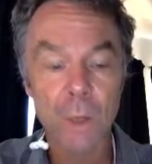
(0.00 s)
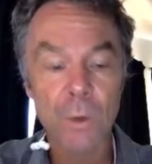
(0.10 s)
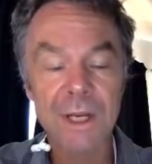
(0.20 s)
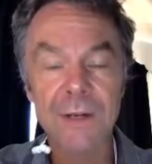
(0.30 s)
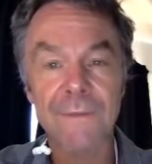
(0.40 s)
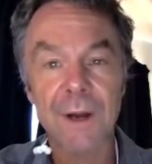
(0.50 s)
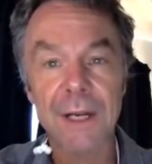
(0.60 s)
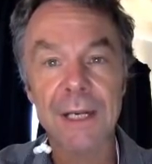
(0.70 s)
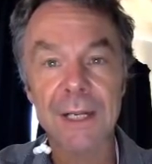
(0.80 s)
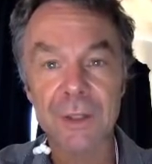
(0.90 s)
We can
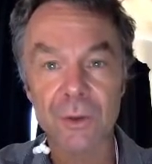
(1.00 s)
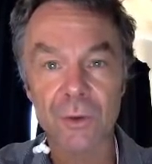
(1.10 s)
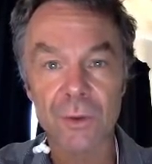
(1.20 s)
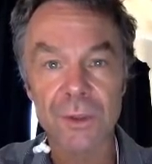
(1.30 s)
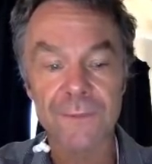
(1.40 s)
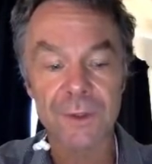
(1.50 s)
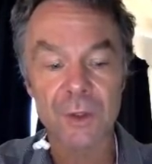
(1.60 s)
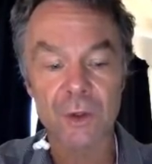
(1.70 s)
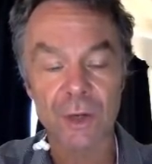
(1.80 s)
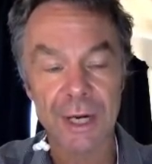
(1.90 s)
define literals for
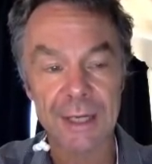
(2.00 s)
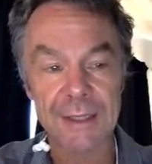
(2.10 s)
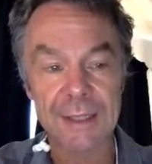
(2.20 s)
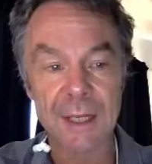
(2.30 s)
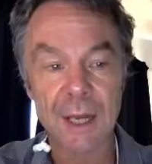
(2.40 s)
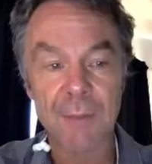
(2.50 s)
strings